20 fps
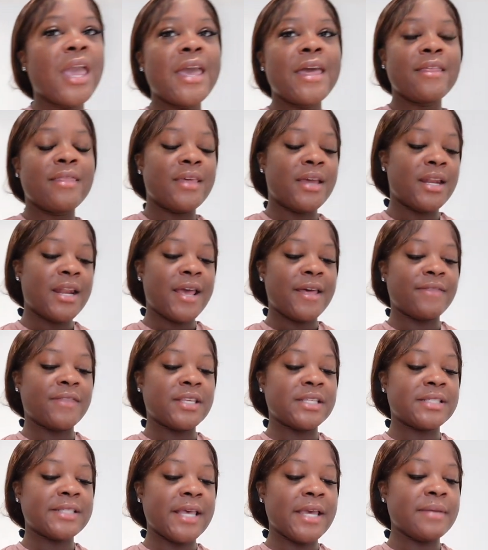And then at
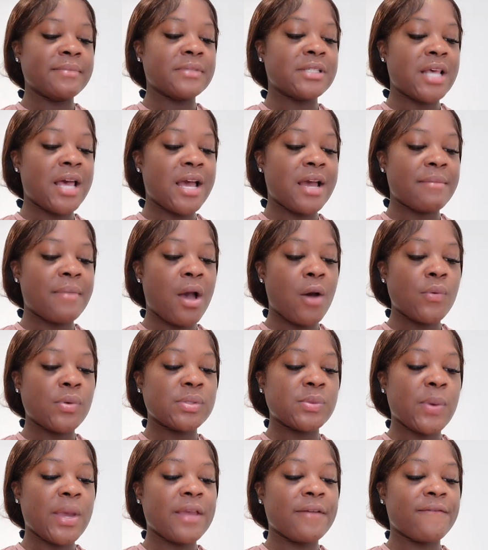the same time, I
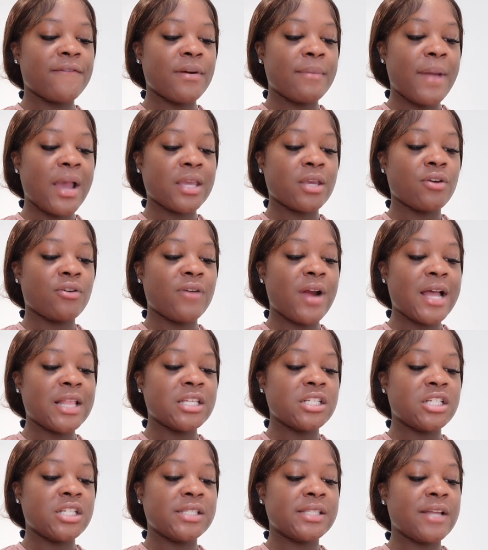was waiting for my
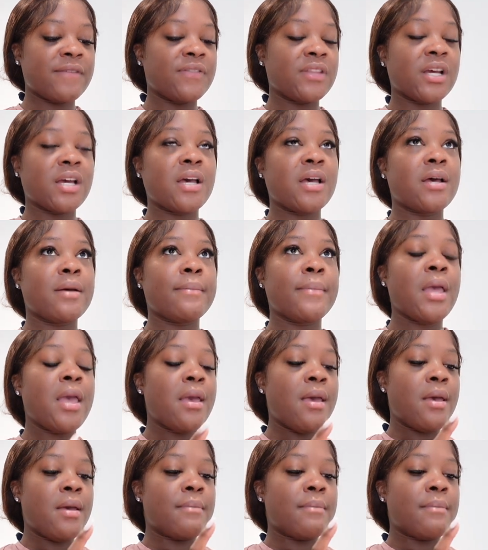Curology stuff to come